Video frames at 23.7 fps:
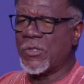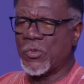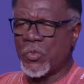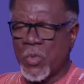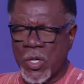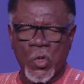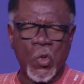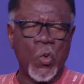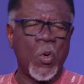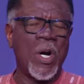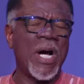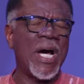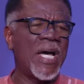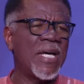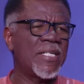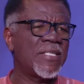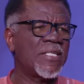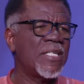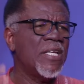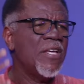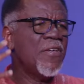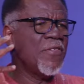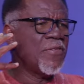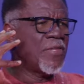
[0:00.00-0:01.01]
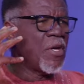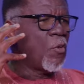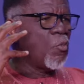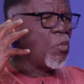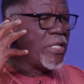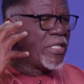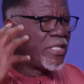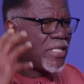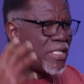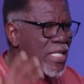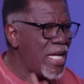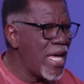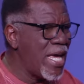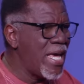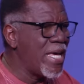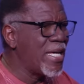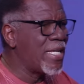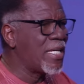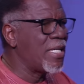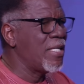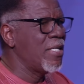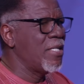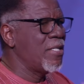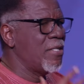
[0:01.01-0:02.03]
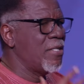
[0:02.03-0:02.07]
requires that we take